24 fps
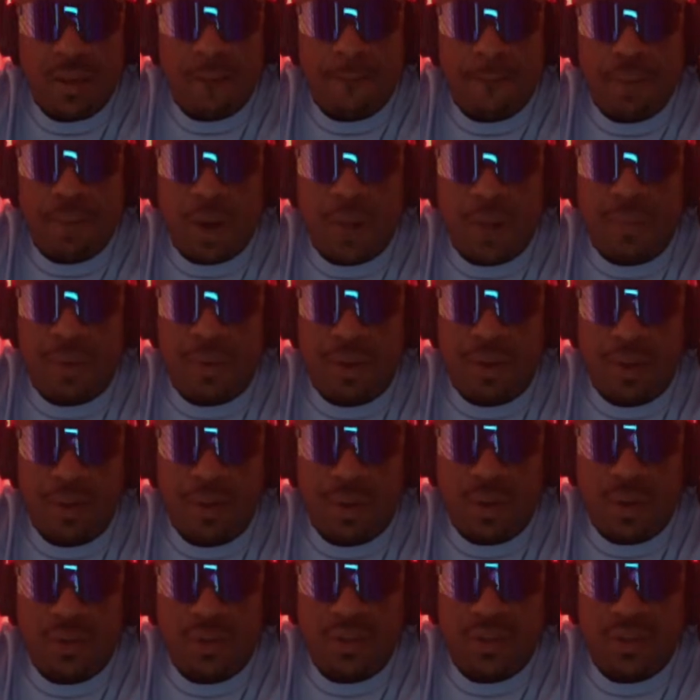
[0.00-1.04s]
properly
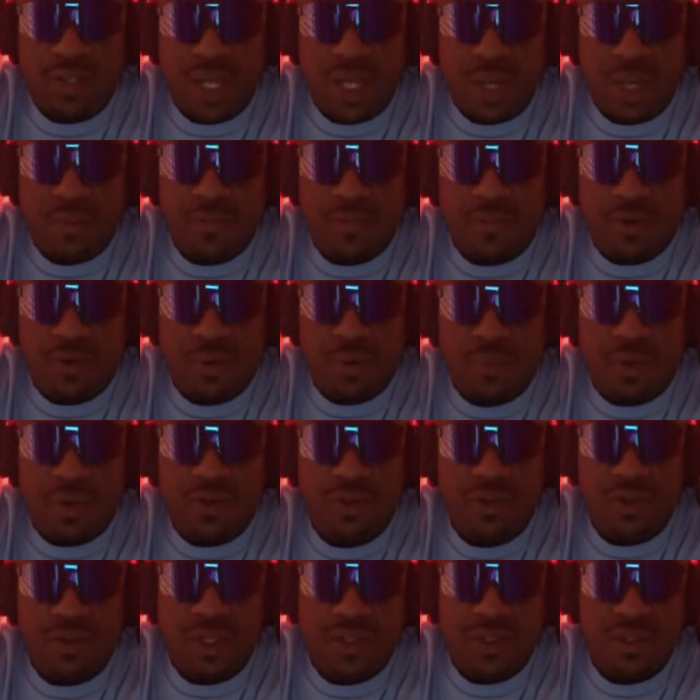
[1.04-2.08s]
on the tank before
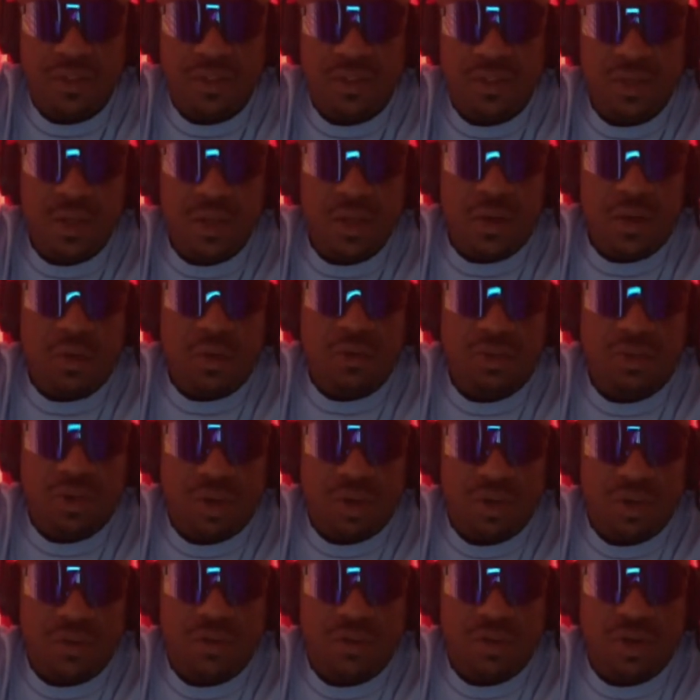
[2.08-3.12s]
pressure testing or
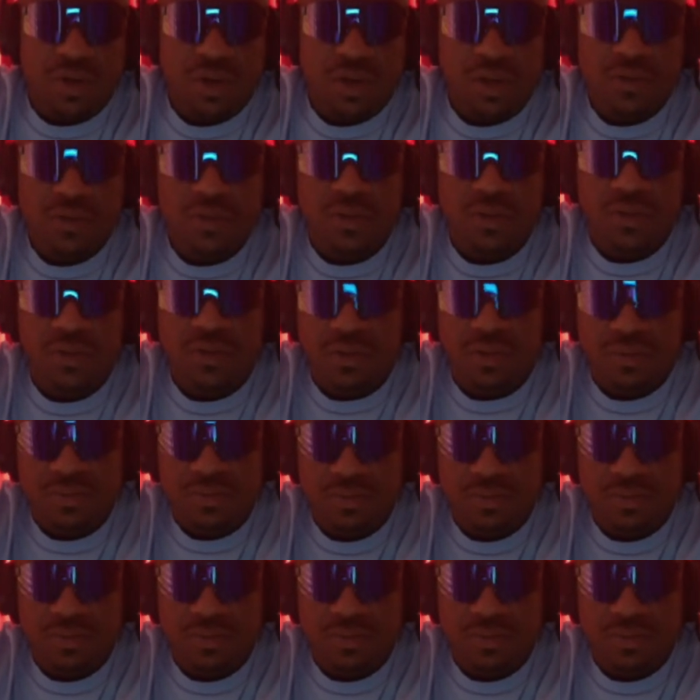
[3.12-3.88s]
starting the circulation system.